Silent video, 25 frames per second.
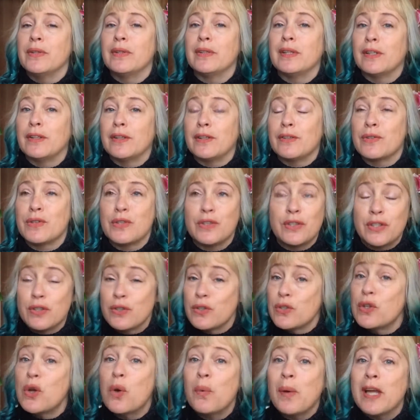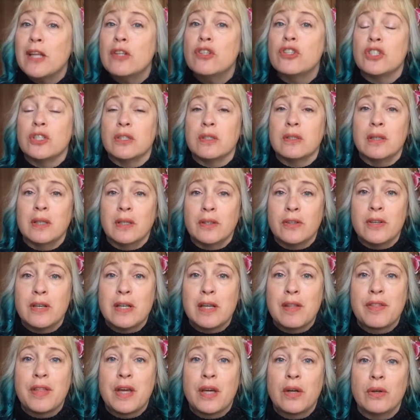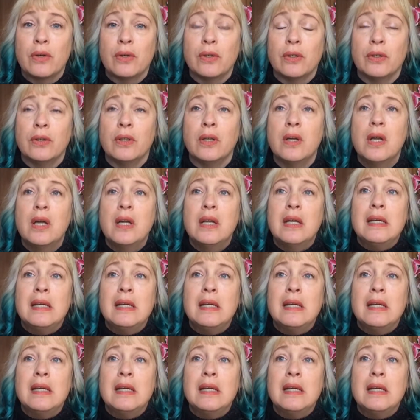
that there's no engine underneath that hood